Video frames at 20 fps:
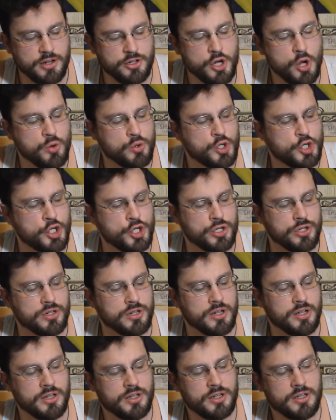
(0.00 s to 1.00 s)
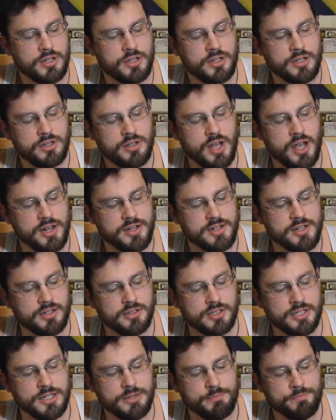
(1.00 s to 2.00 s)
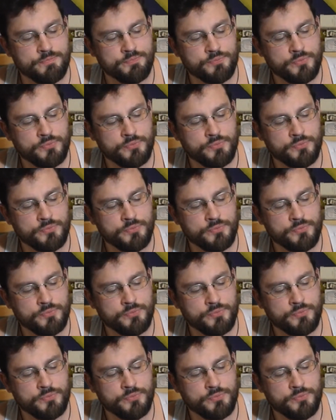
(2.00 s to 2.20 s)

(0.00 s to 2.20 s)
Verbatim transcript: No good, I tell him.